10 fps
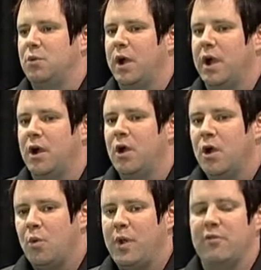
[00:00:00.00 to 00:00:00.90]
where
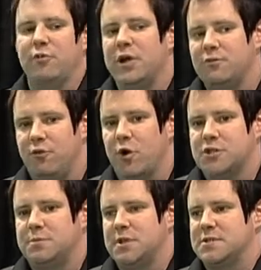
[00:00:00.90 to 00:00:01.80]
we have
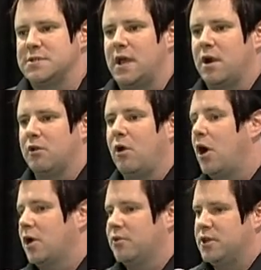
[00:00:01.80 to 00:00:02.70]
reinforcements that are
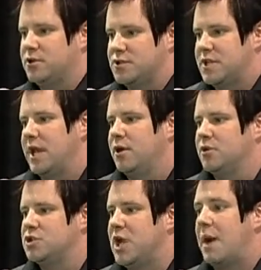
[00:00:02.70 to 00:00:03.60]
longer than your
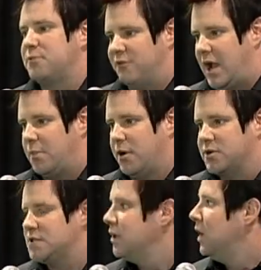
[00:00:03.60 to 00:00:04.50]
standard chopped
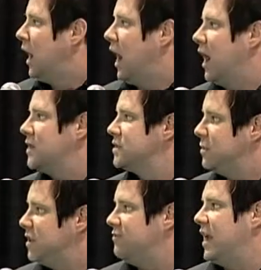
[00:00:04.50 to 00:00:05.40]
fibers. Some of
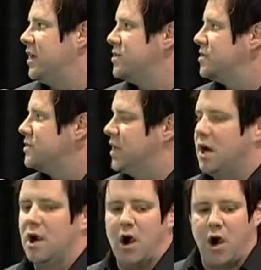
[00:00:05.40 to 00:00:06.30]
the advantages
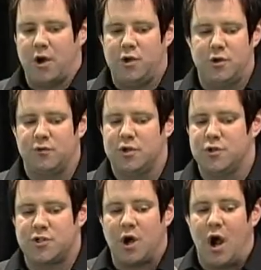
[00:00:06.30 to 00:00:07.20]
there are you can
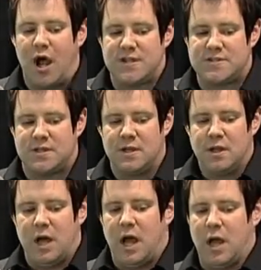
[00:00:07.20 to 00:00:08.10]
reduce cost,
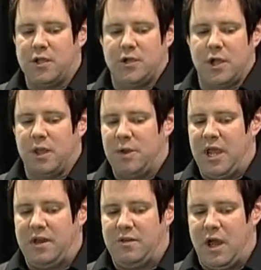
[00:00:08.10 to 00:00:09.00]
you can
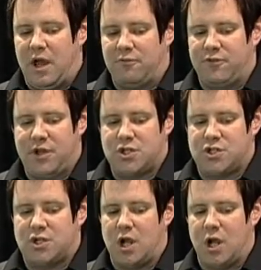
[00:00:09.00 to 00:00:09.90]
eliminate
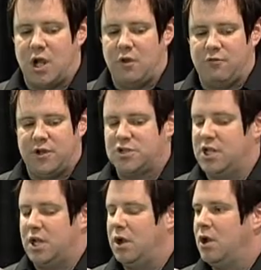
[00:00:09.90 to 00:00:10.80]

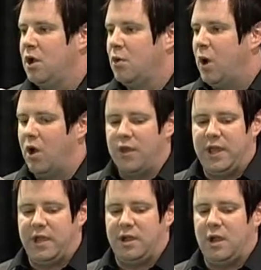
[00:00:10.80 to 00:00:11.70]
finishing,
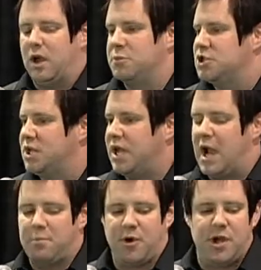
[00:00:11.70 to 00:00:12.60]
welding, machining
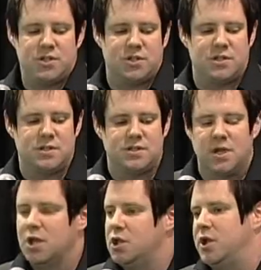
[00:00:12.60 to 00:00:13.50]
operations,
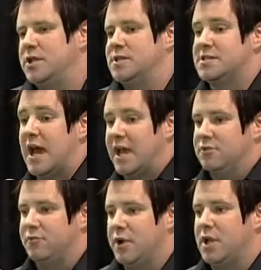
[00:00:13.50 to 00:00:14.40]
you get design
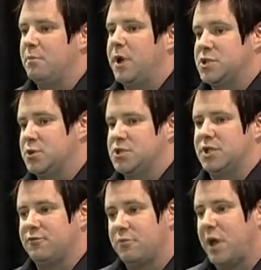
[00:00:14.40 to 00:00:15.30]
freedom by
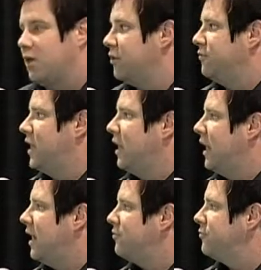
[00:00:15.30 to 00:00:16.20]
switching from metal to
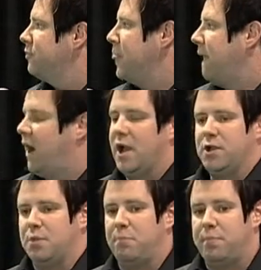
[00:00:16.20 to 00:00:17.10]
VLF. You
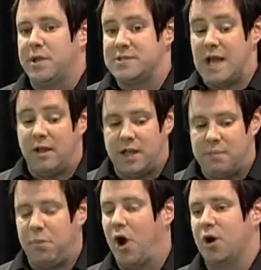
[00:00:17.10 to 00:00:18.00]
can
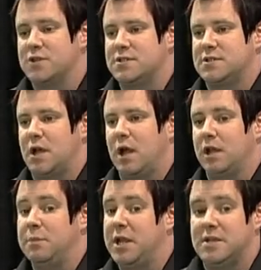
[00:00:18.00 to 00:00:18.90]
consolidate parts,
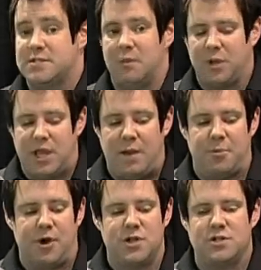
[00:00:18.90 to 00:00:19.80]
eliminate assembly
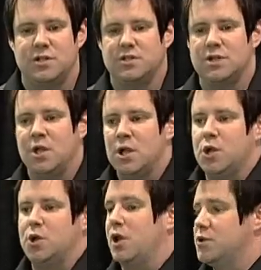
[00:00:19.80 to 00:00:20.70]
operations.
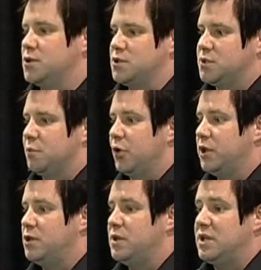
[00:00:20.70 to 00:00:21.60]
You can also do some really
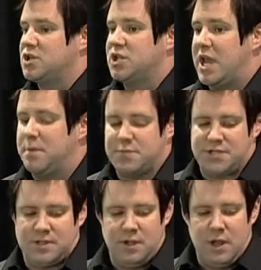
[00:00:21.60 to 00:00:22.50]
unique
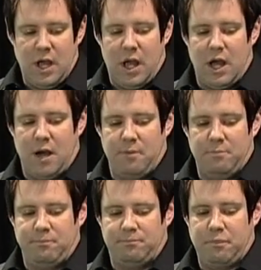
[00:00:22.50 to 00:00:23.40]
shapes. You